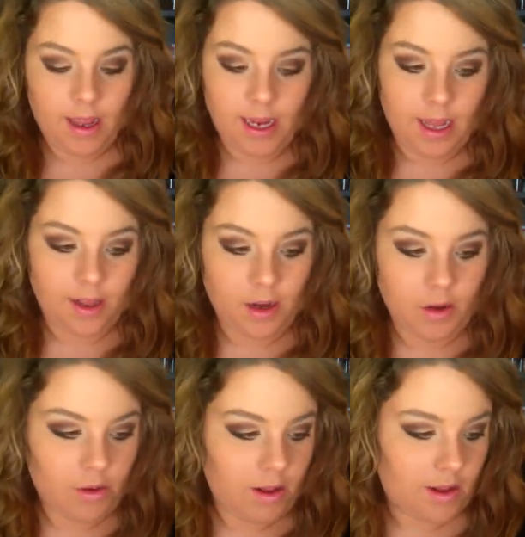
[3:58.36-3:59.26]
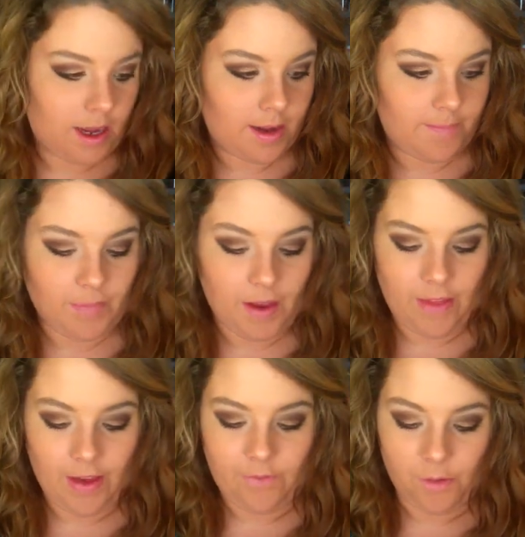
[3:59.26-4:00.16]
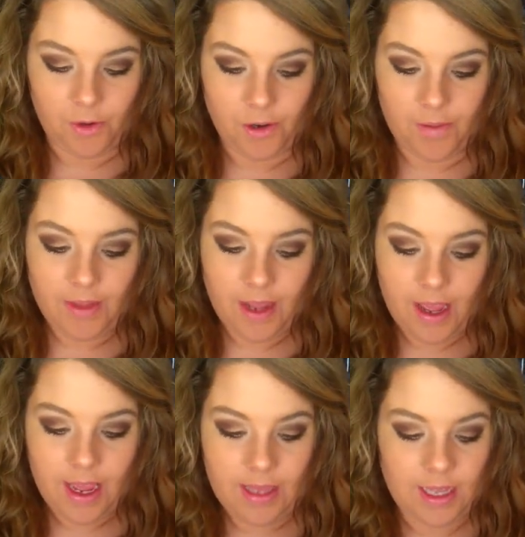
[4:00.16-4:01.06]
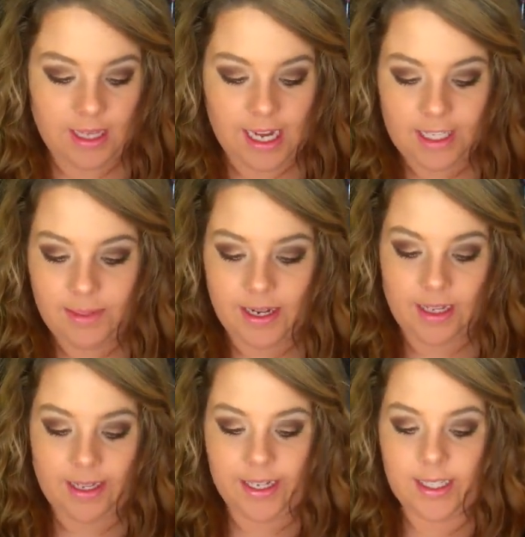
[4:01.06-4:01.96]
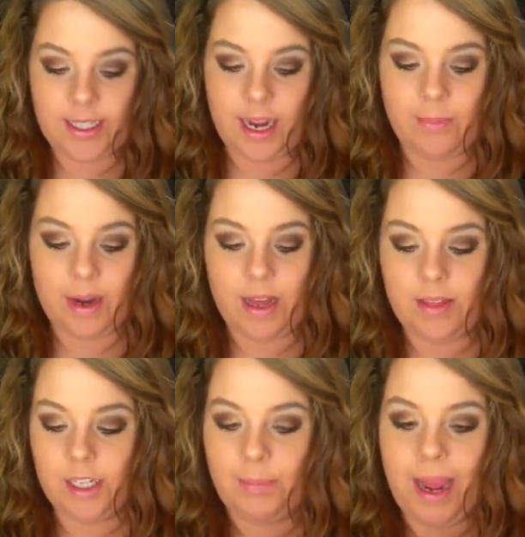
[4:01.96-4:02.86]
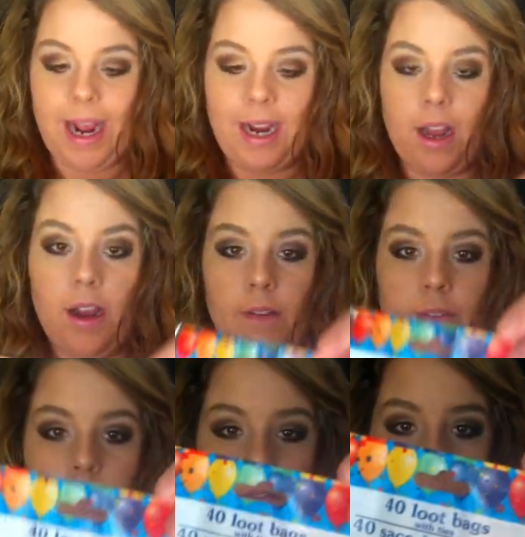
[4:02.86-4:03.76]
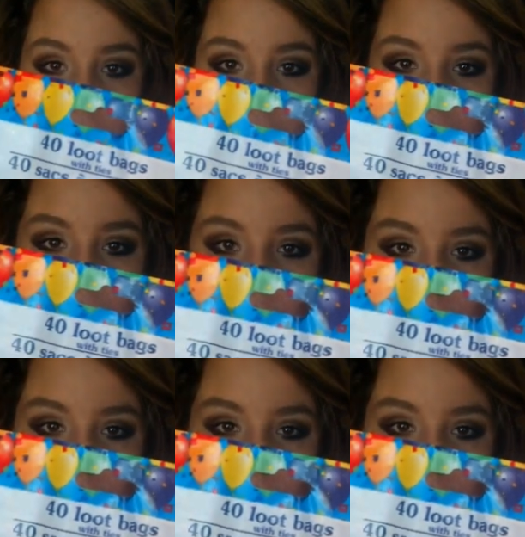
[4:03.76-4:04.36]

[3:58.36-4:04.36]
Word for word: yellow um, of that folder. And then last but not least, I bought this pack of 40